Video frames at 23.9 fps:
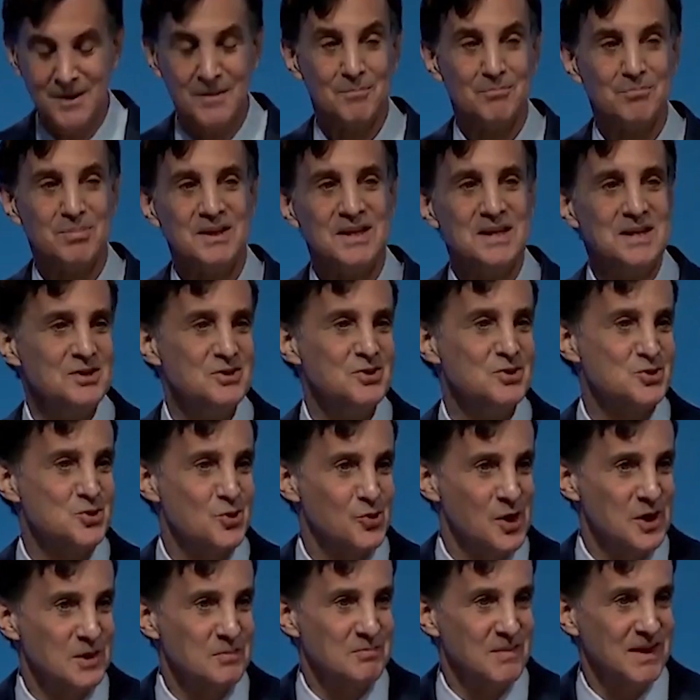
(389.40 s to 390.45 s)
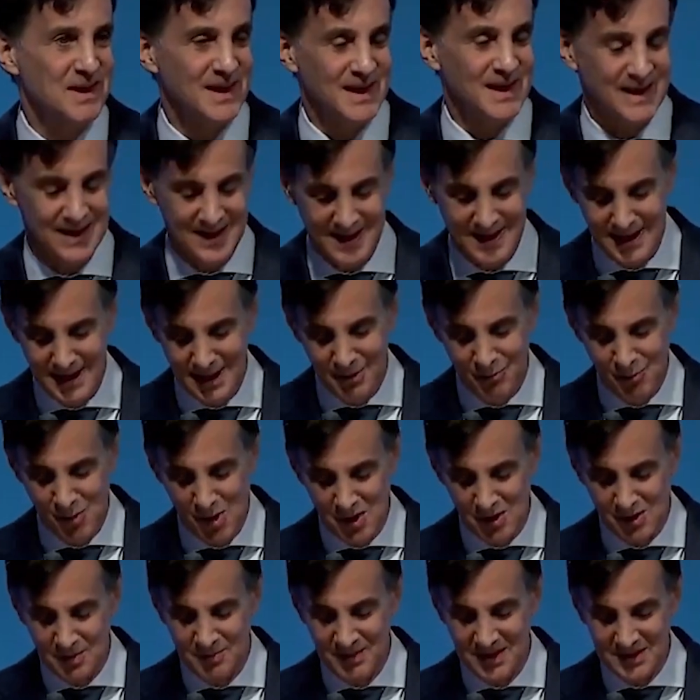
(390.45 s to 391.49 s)
Please join me in
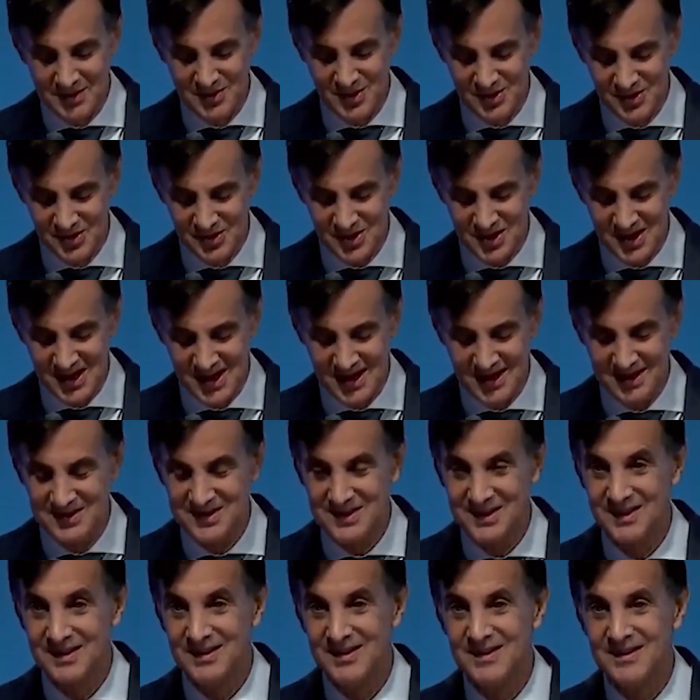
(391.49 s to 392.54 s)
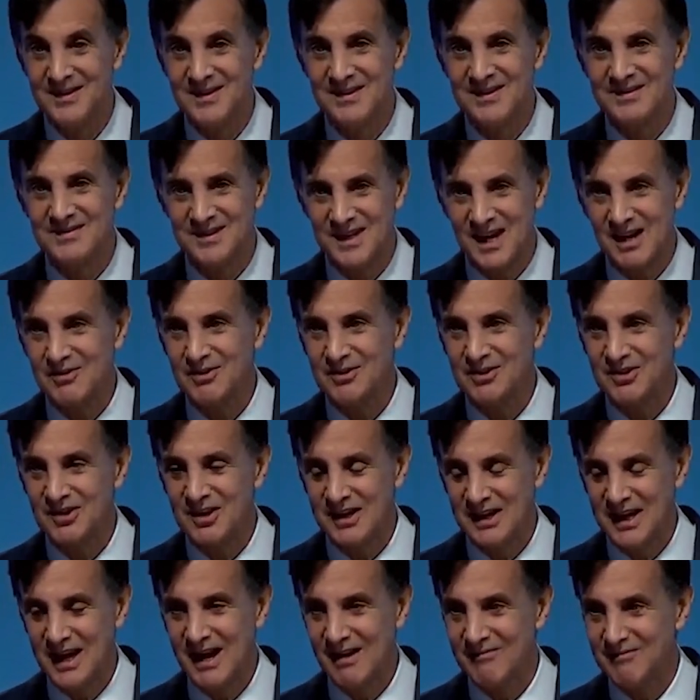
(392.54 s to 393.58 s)
welcoming to the stage
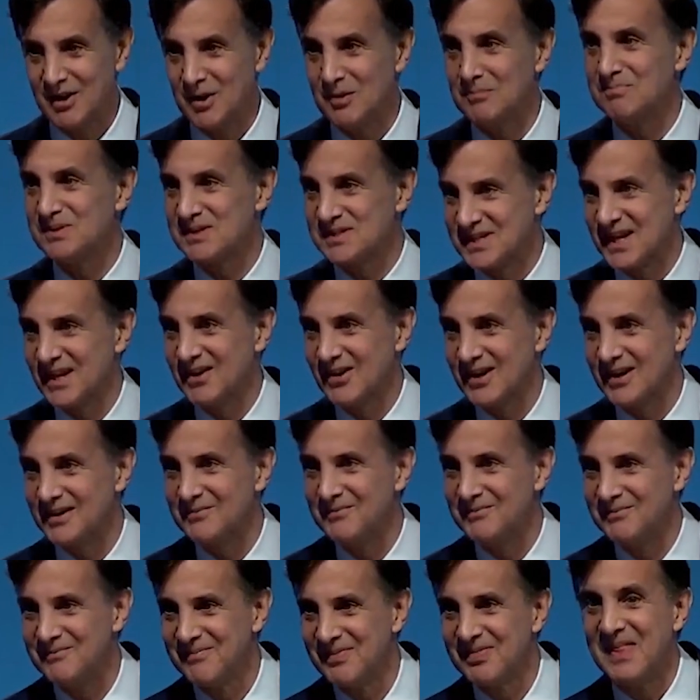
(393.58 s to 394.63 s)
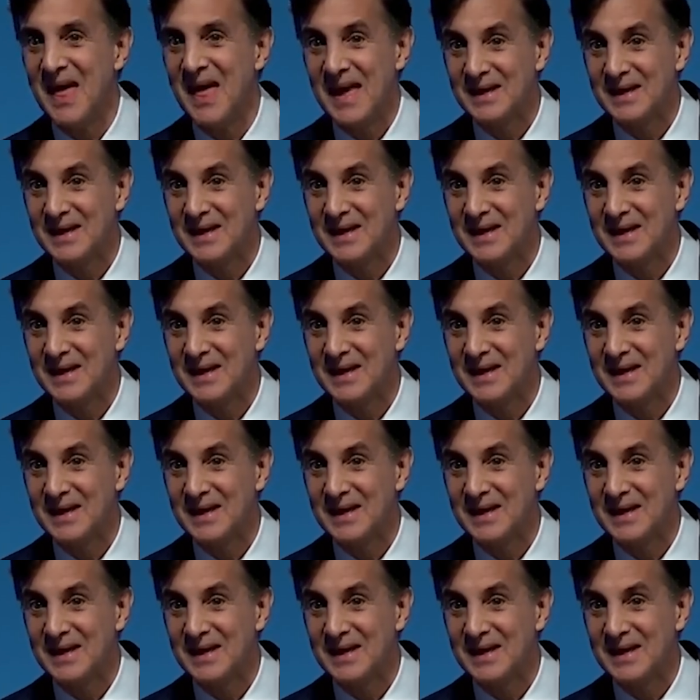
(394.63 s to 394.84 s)
Secretary Javier Becerra. Thank